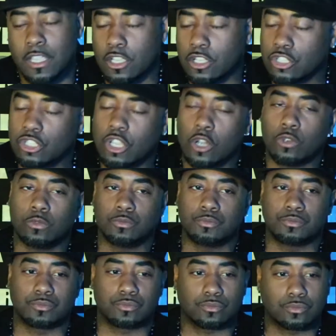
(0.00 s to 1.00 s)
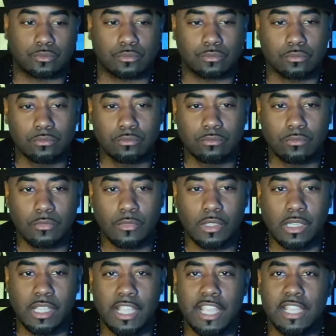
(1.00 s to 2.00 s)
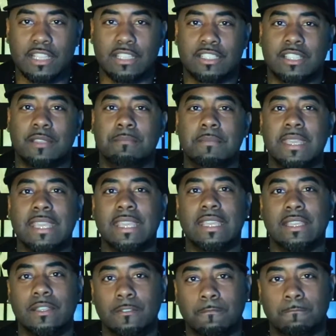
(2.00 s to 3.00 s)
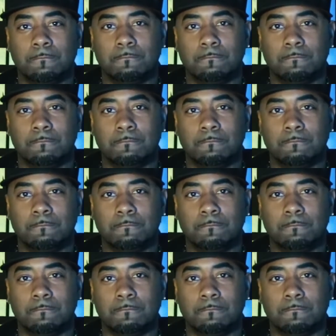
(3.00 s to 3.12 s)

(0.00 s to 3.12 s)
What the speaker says: So, to me,